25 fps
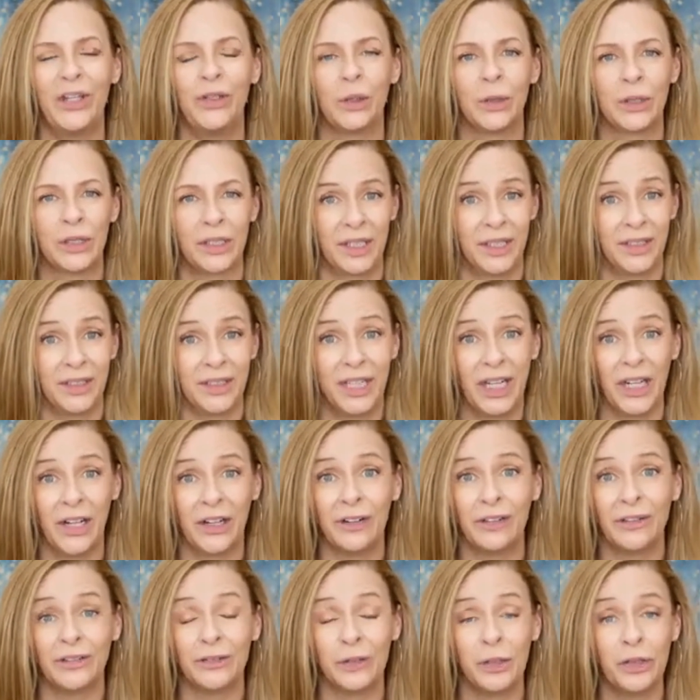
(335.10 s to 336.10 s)
your
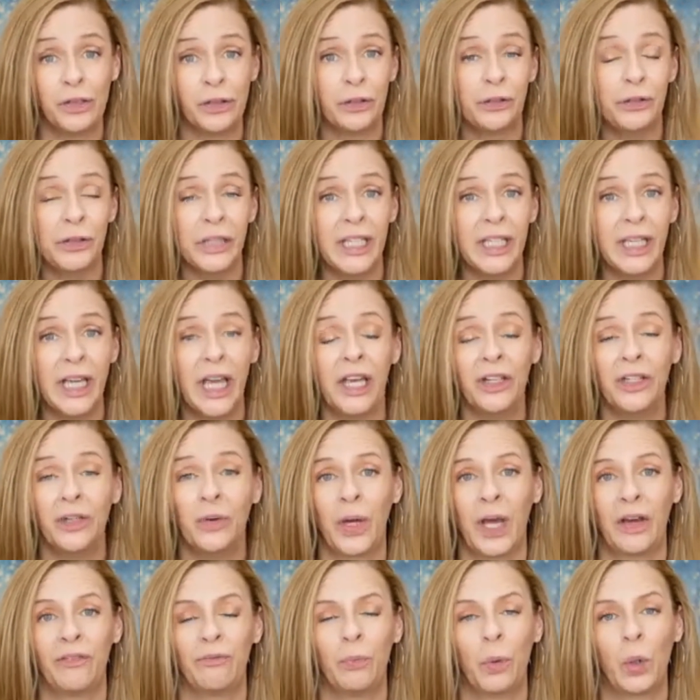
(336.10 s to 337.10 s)
skincare journey and you
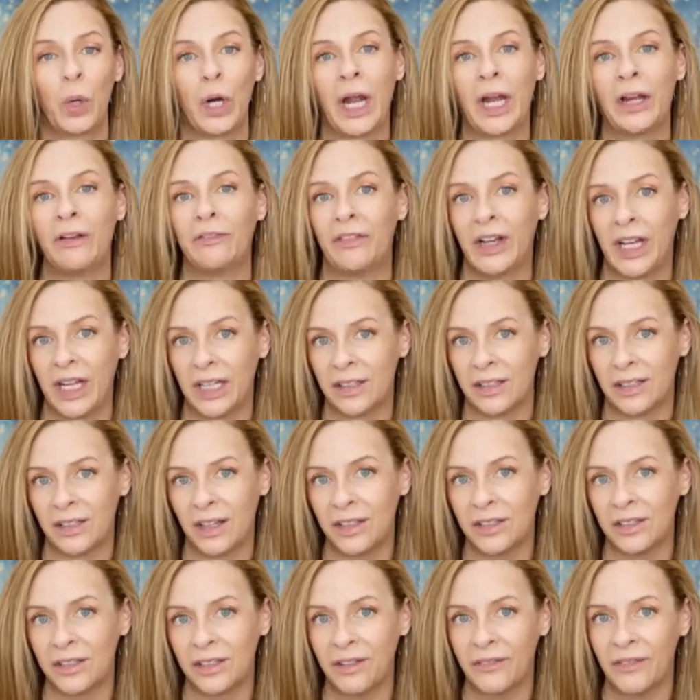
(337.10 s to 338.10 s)
have more advanced
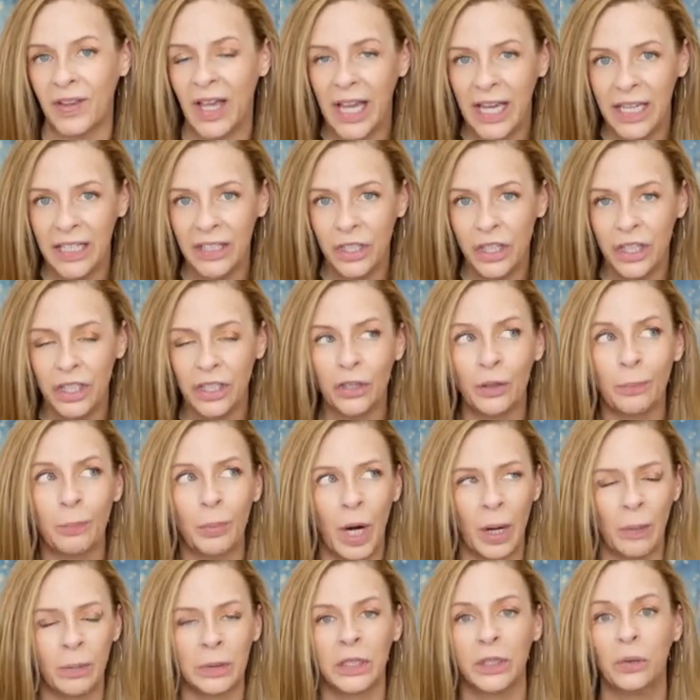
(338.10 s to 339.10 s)
signs of aging, you're
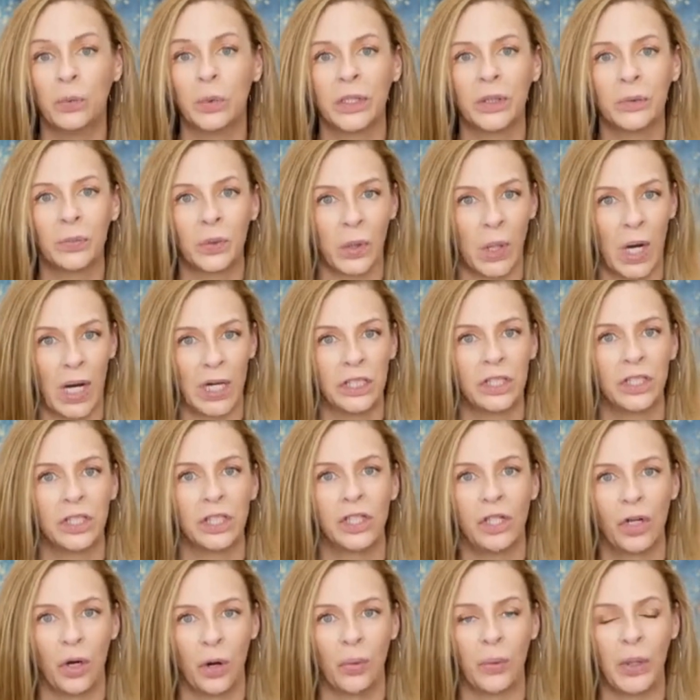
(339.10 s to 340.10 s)
probably going to want
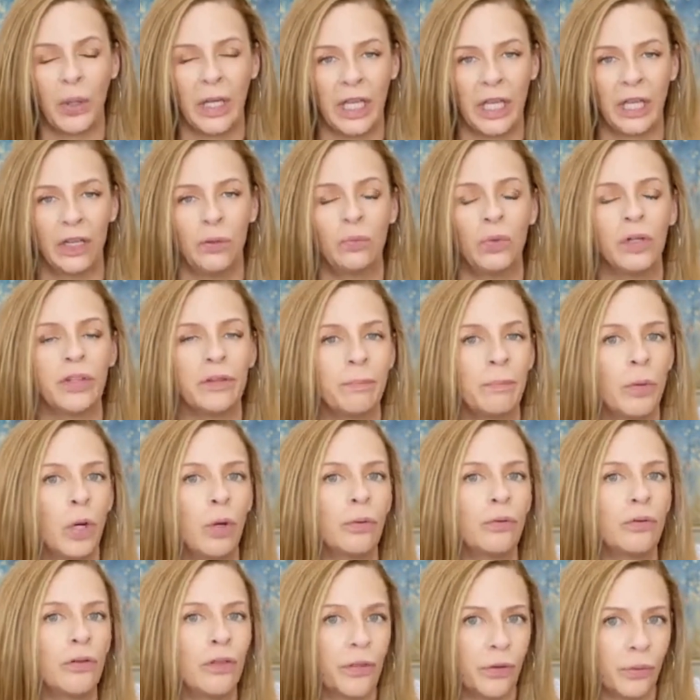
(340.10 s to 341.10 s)
to go in with
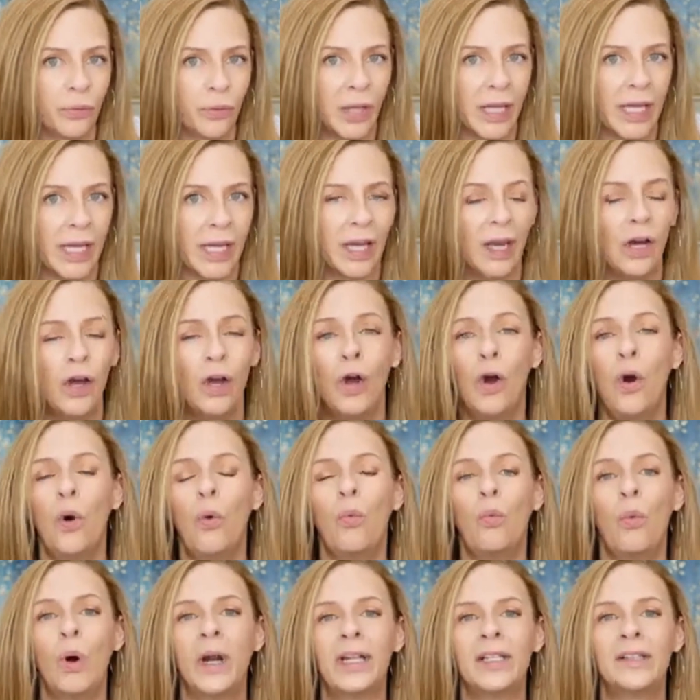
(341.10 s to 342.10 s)
mode 3.
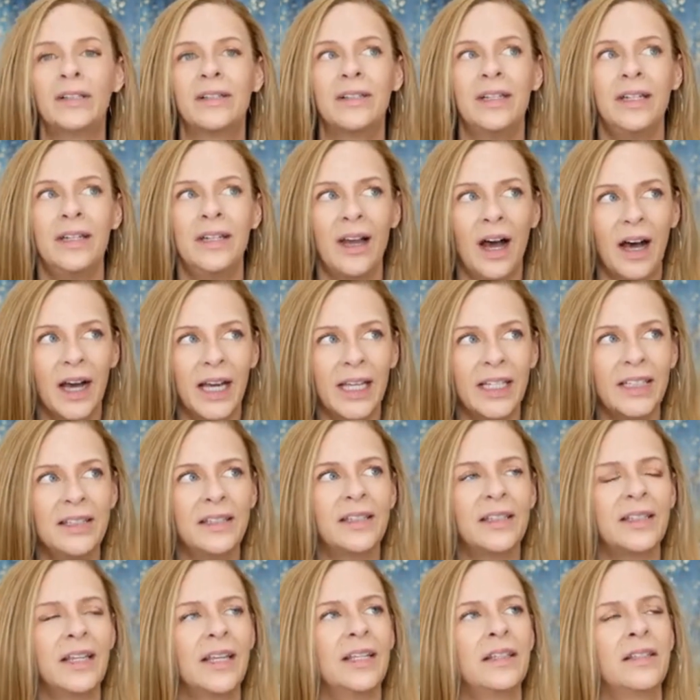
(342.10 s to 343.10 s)
What is
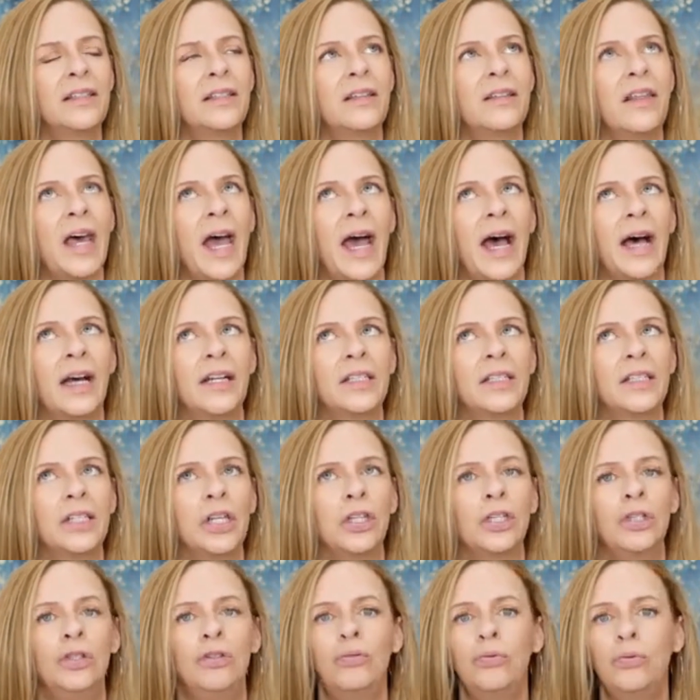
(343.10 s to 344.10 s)
nice is that
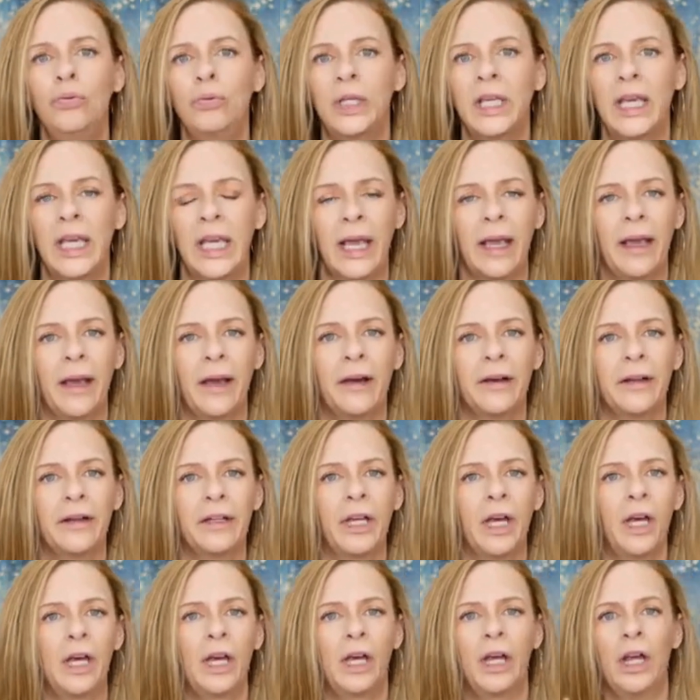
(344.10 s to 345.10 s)
you
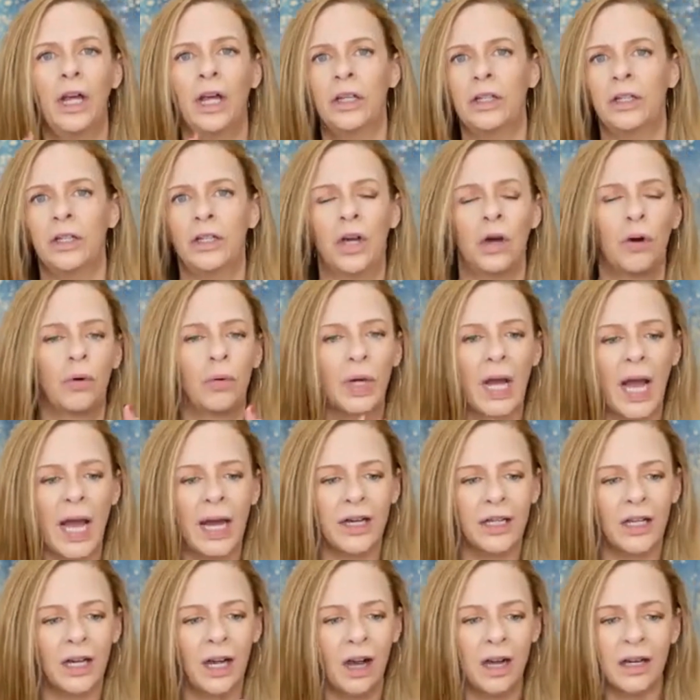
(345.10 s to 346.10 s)
can,
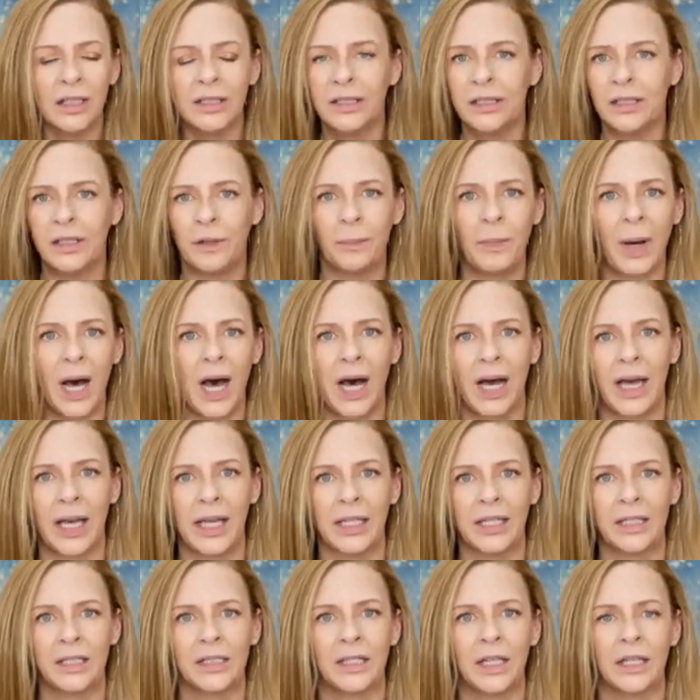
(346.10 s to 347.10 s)
kind of
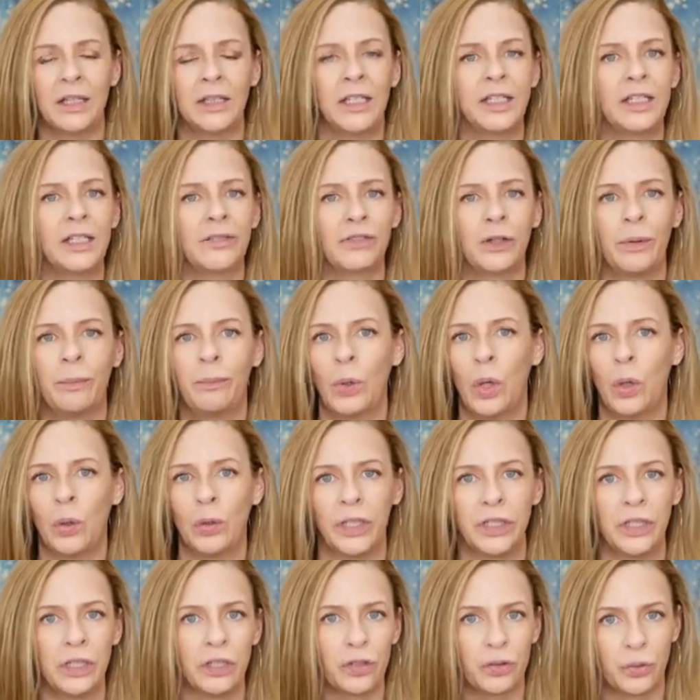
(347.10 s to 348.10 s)
customize the different
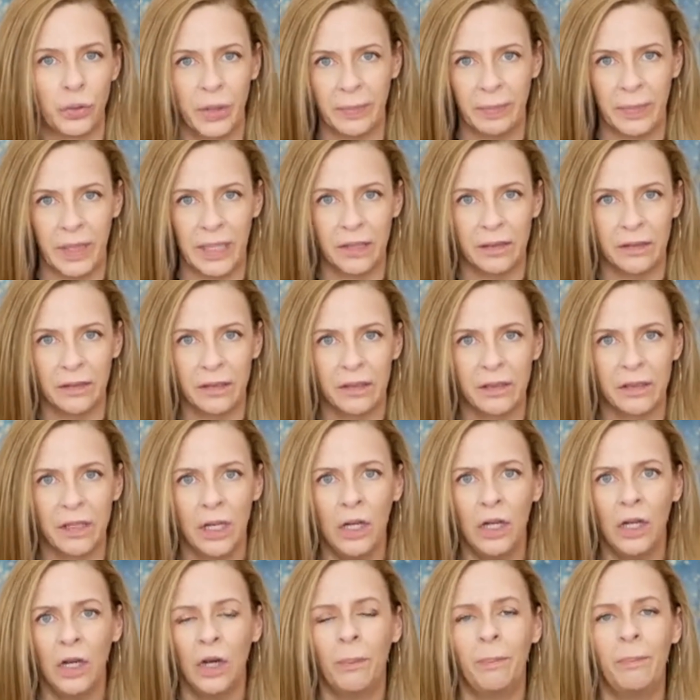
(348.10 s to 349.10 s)
mode and the treatments
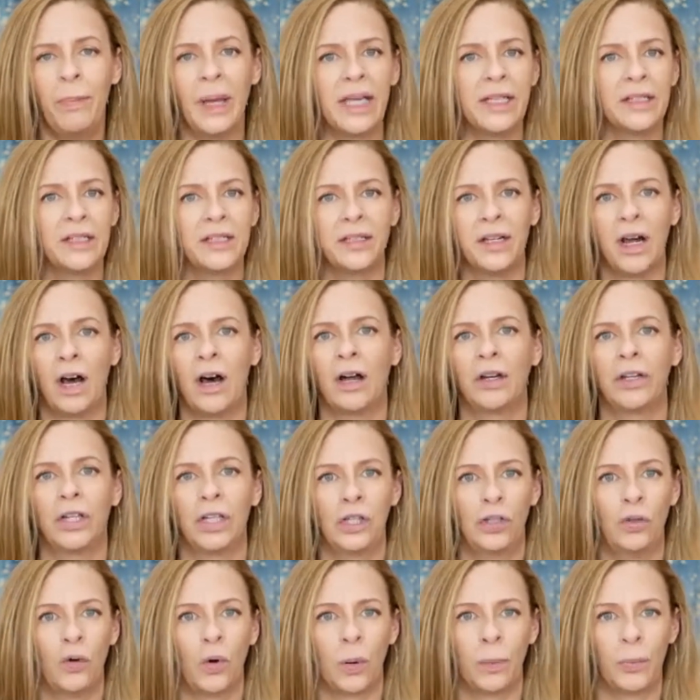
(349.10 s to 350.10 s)
based on
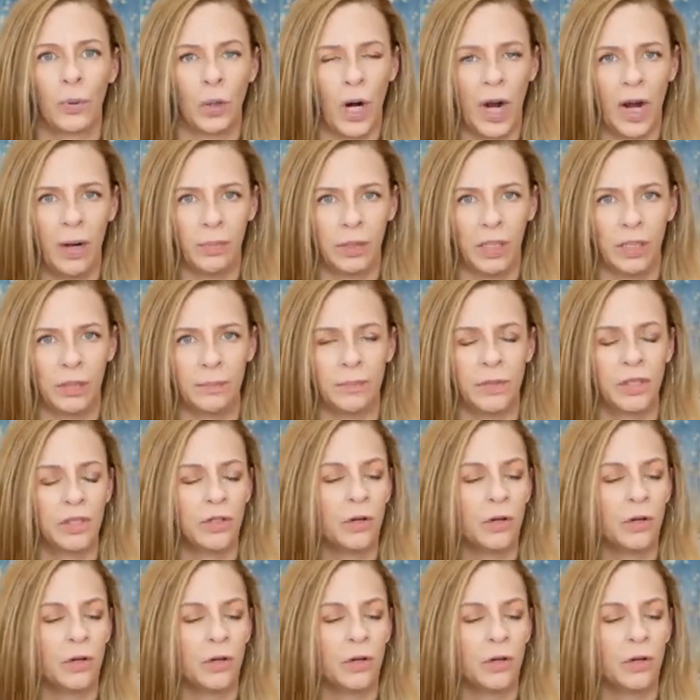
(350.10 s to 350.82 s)
your problems.